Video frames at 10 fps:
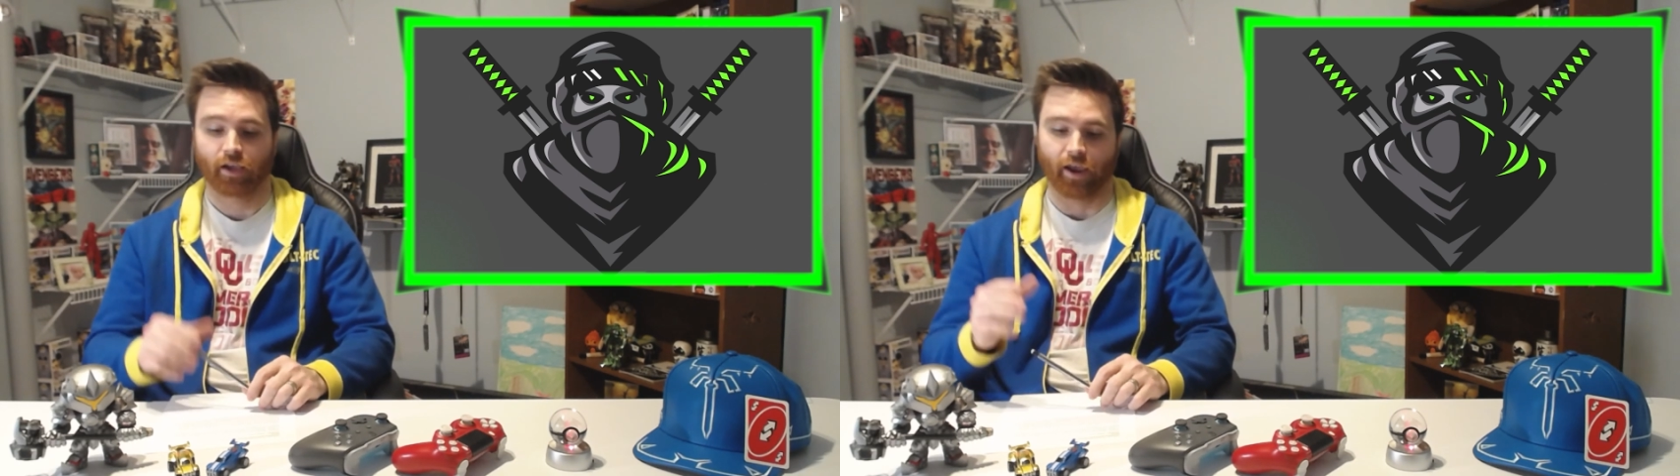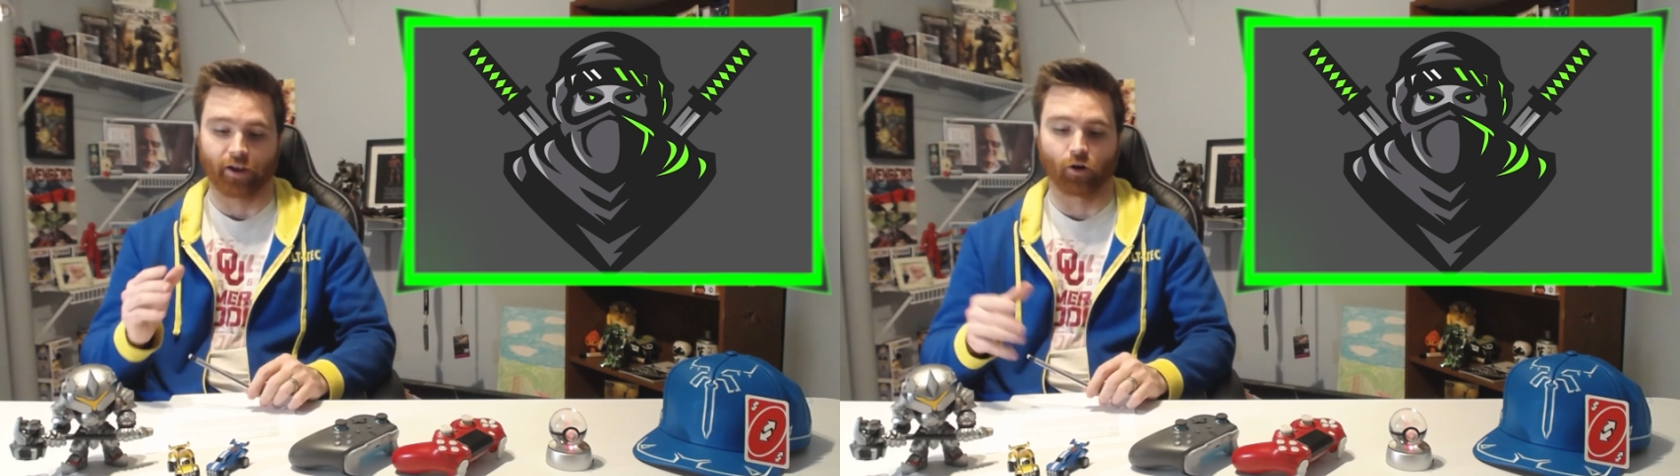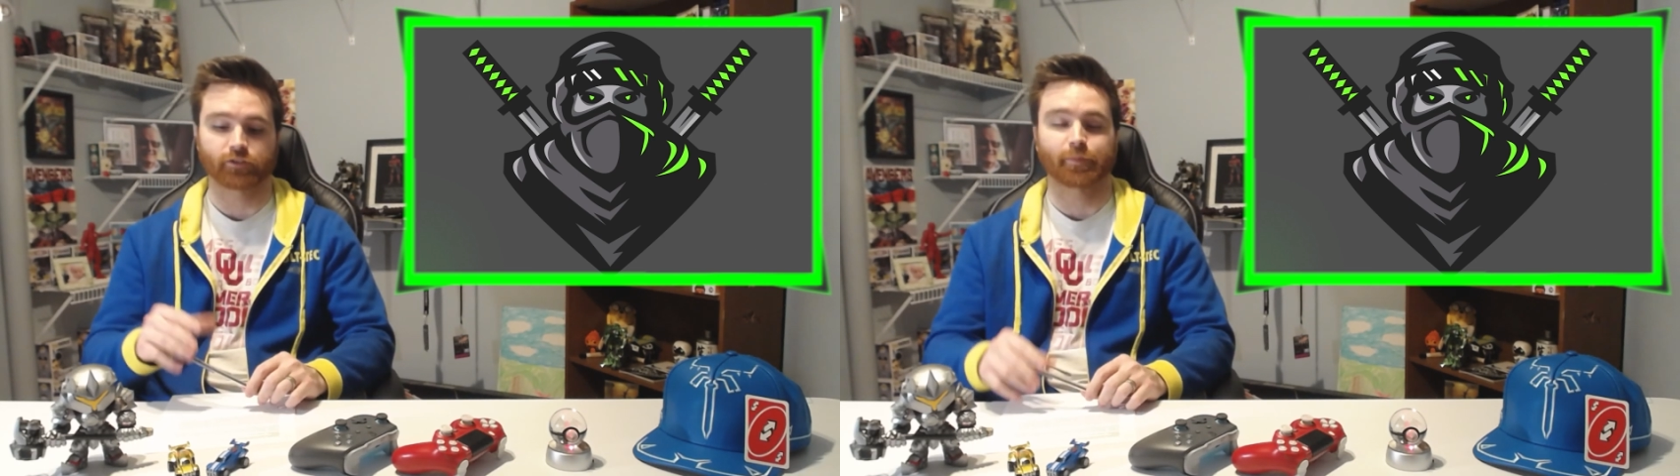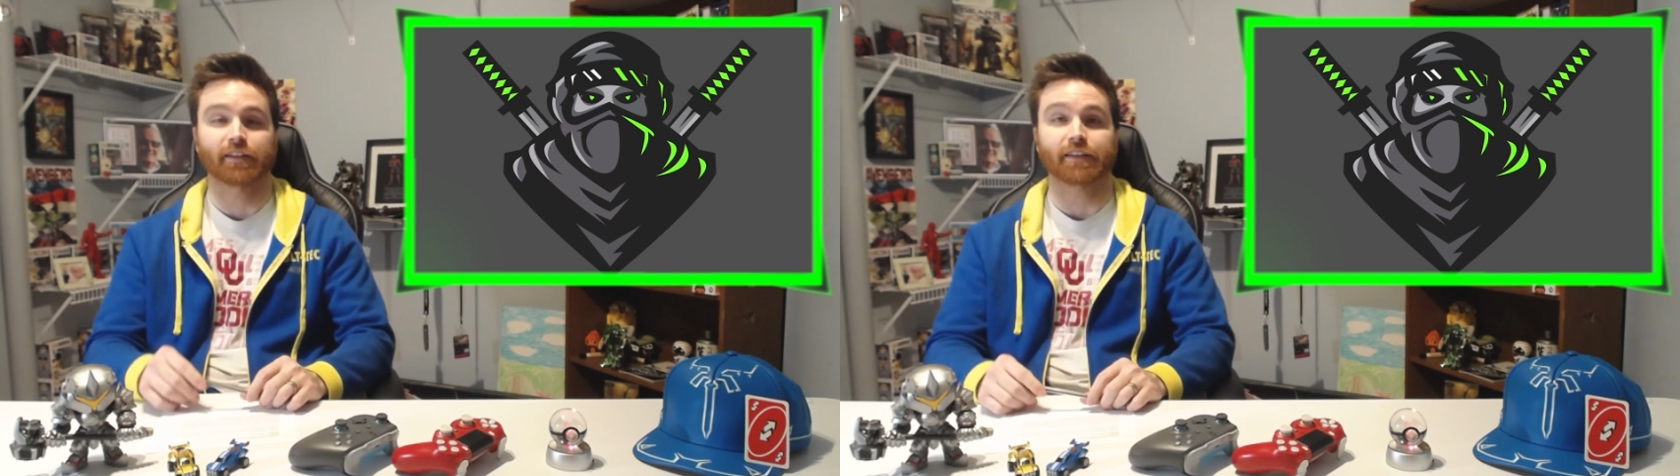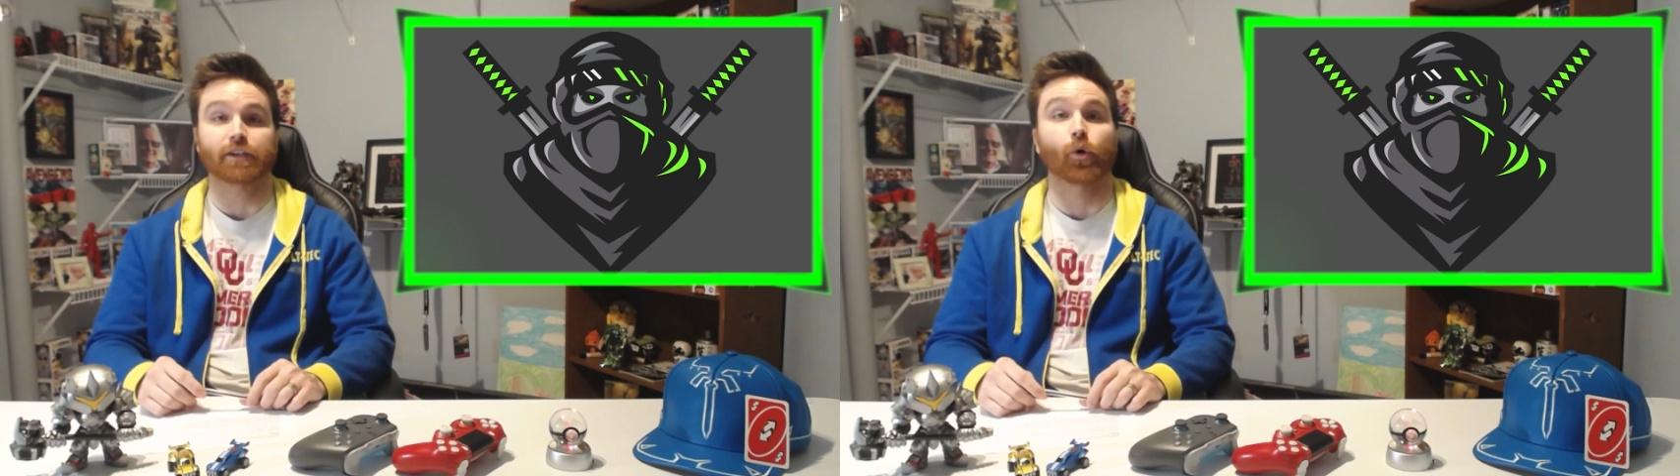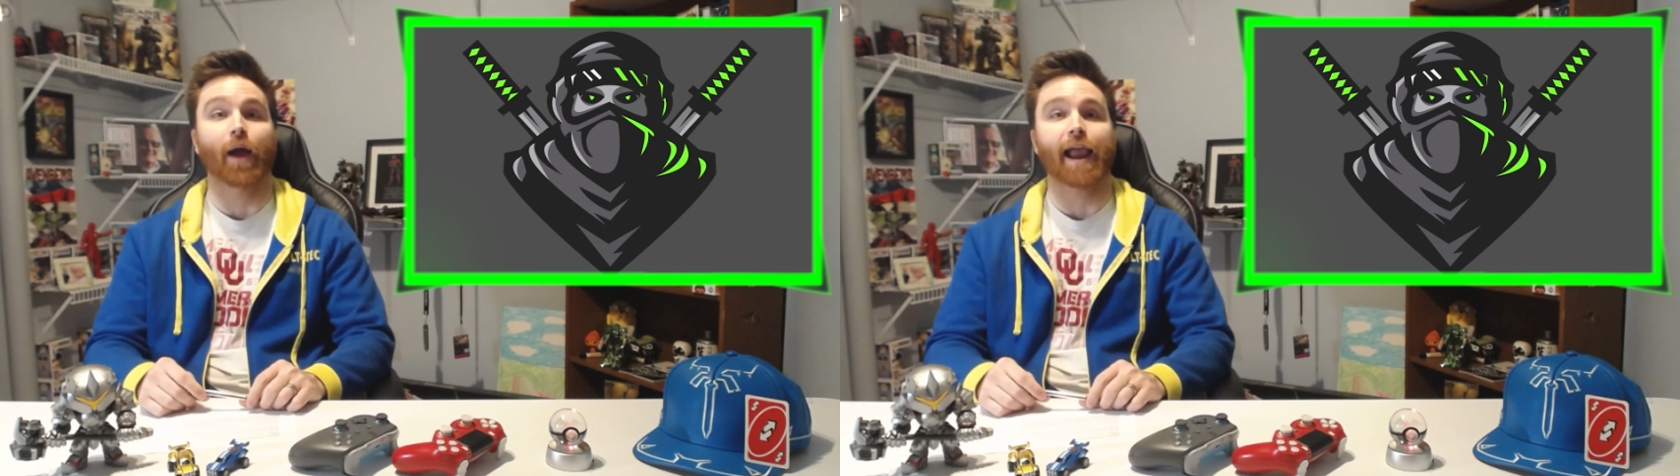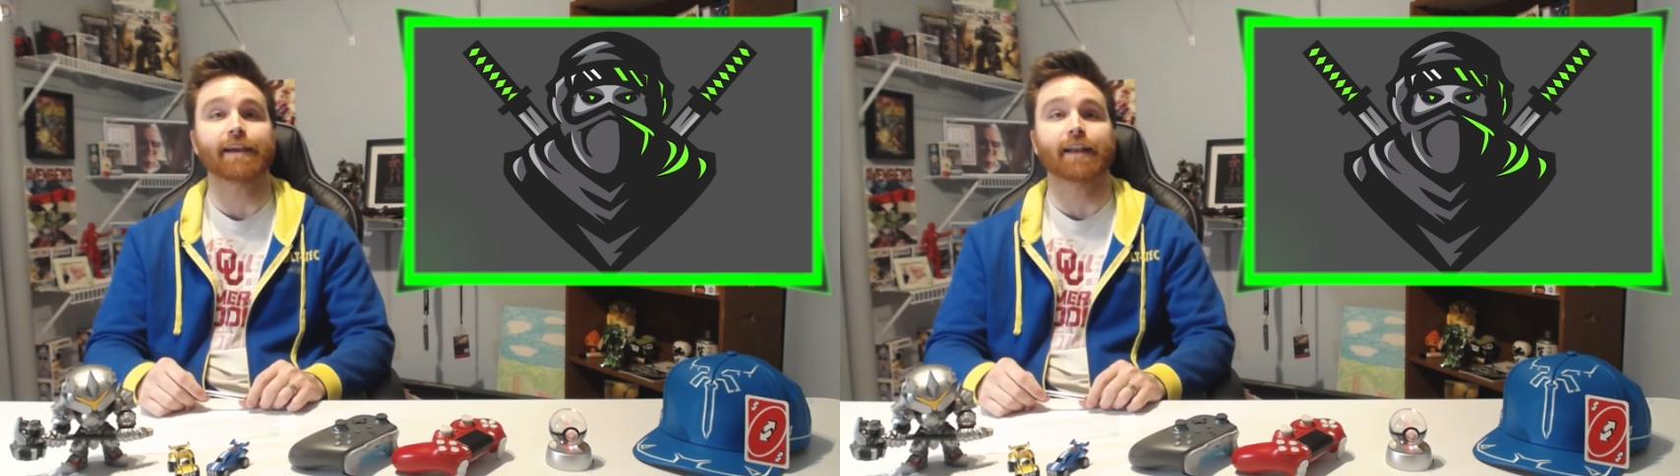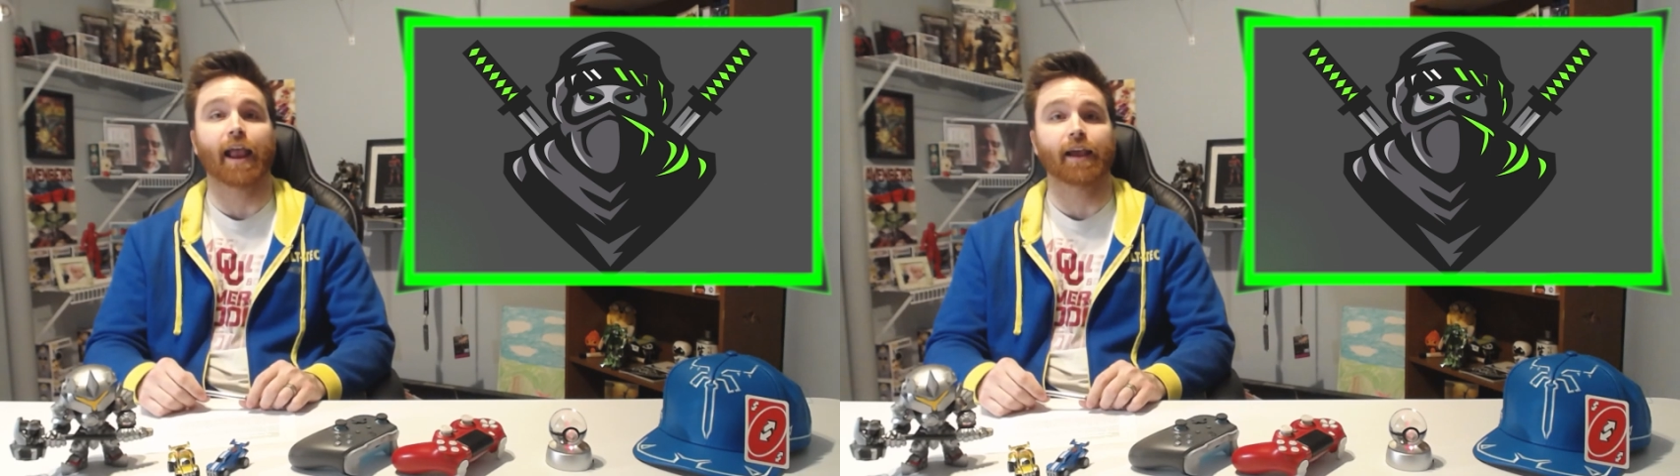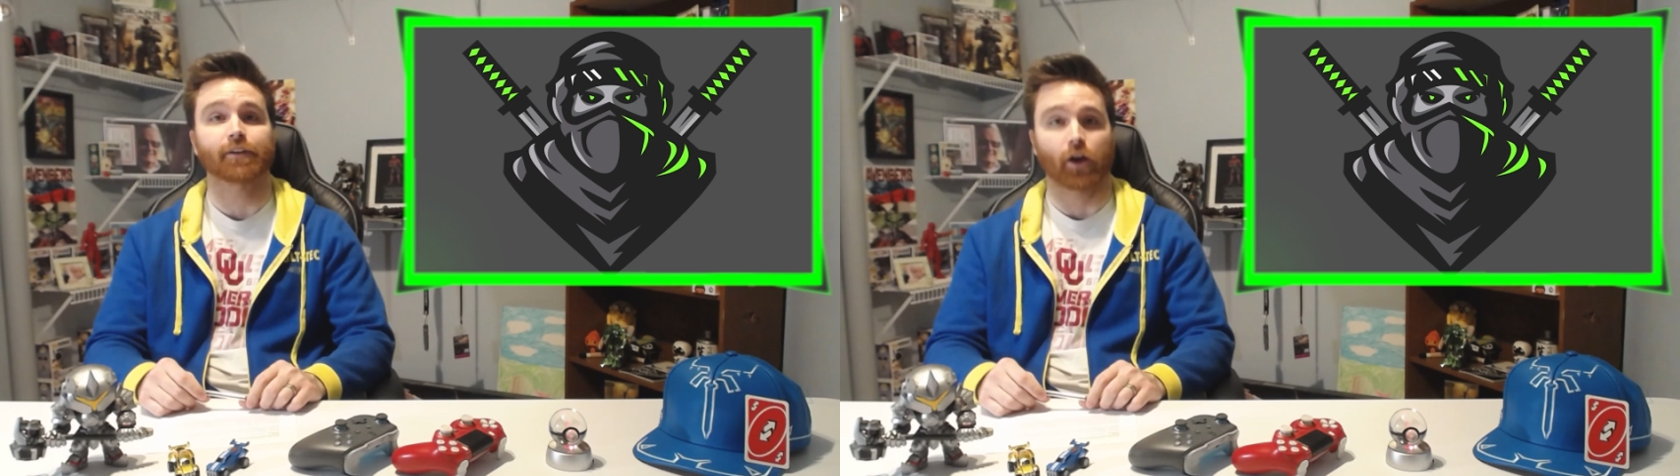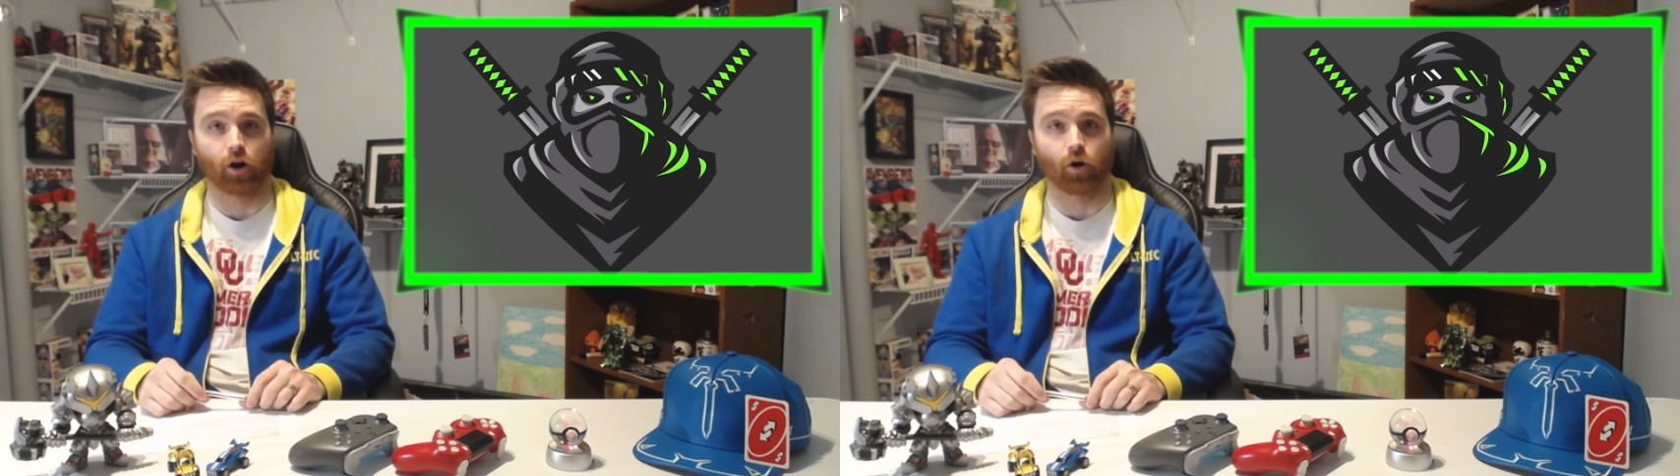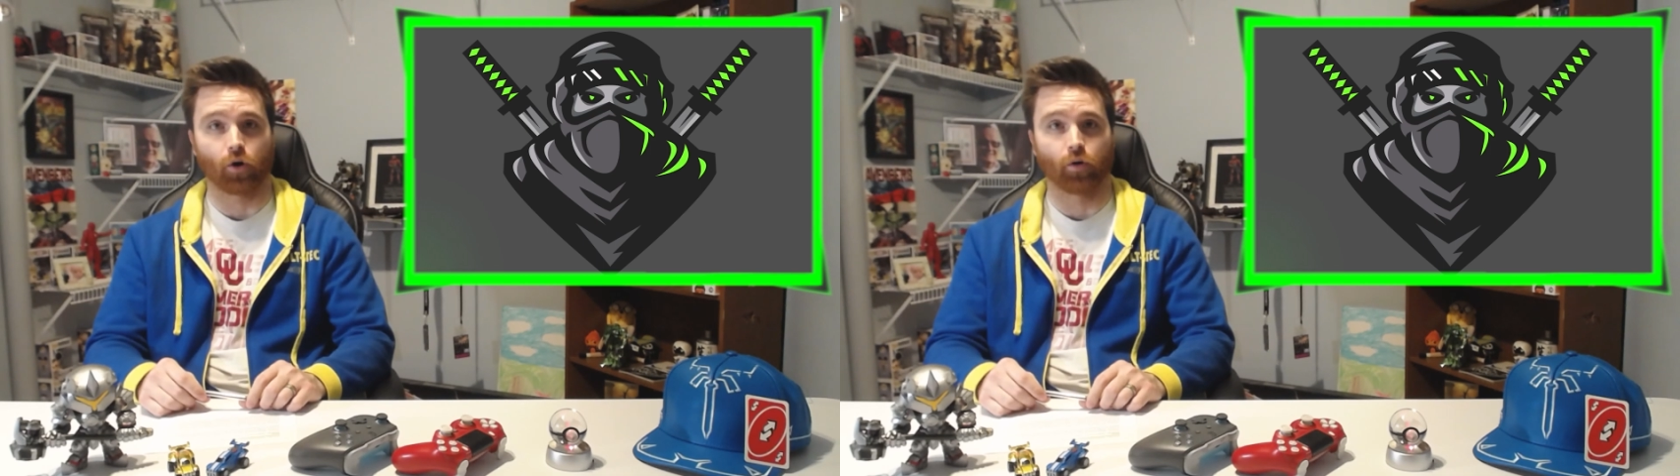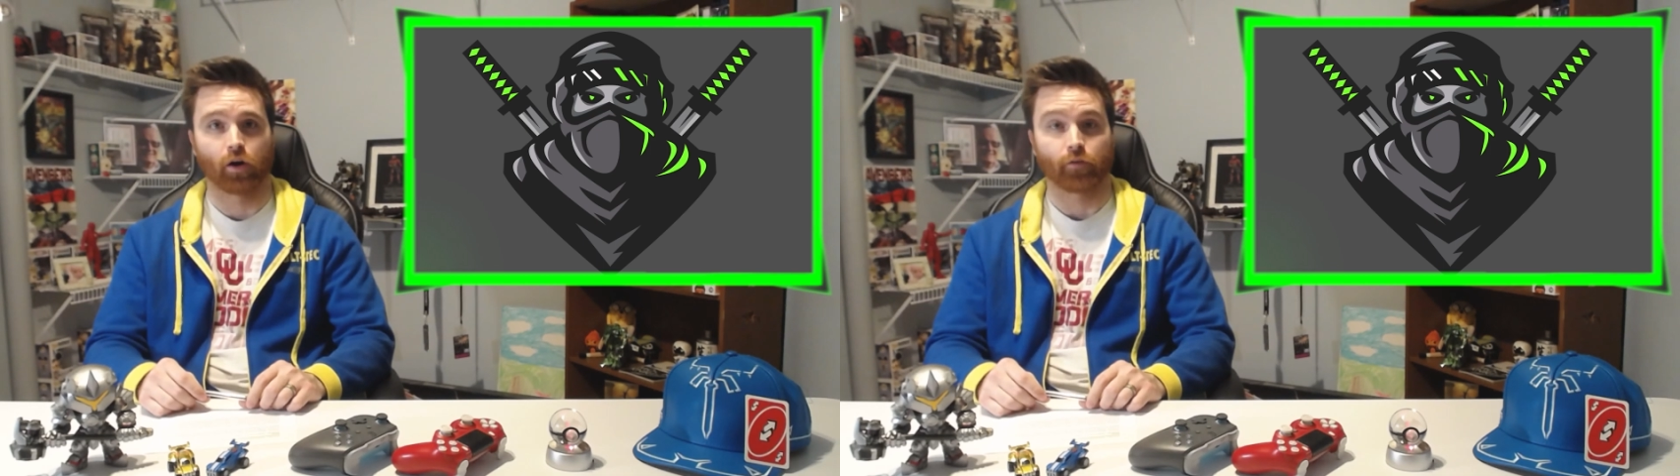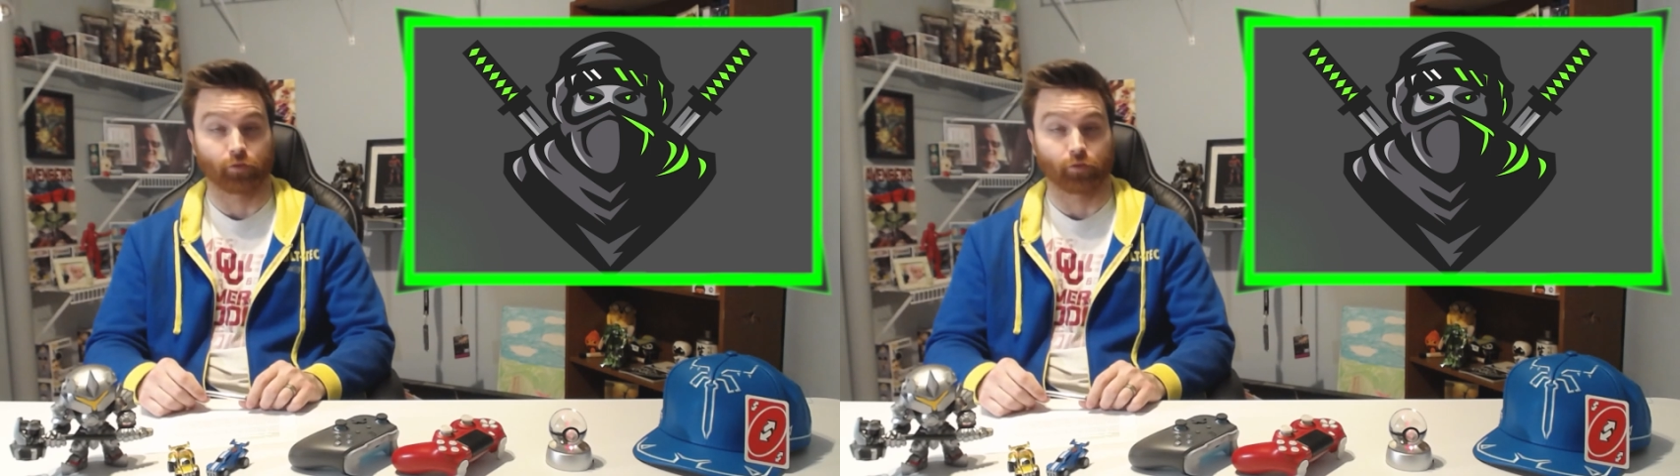and ultimately go 8-0